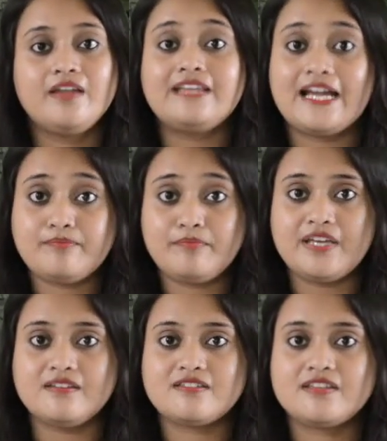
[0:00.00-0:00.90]
That
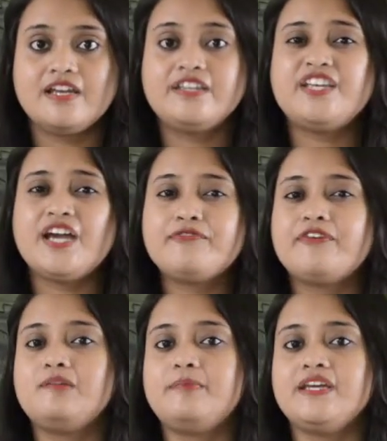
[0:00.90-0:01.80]
means there
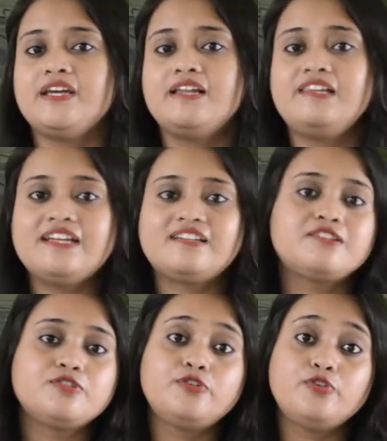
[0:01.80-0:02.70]
will be little
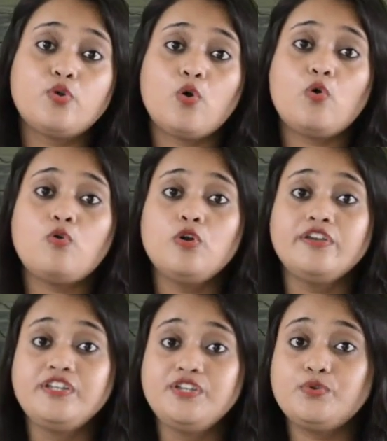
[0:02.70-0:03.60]
to no
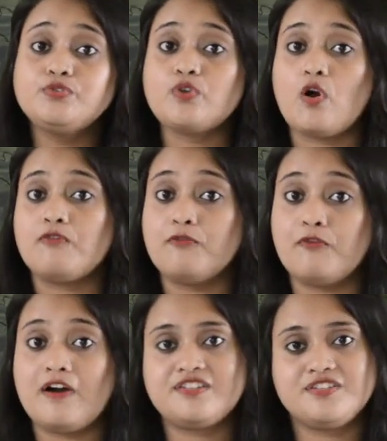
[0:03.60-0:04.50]
use of
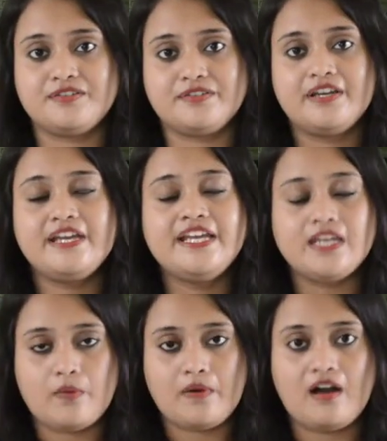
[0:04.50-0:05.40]
water in
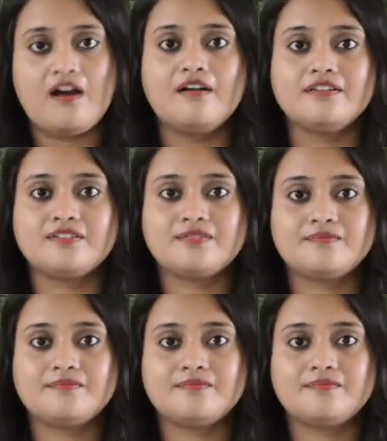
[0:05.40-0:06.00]
our Earth.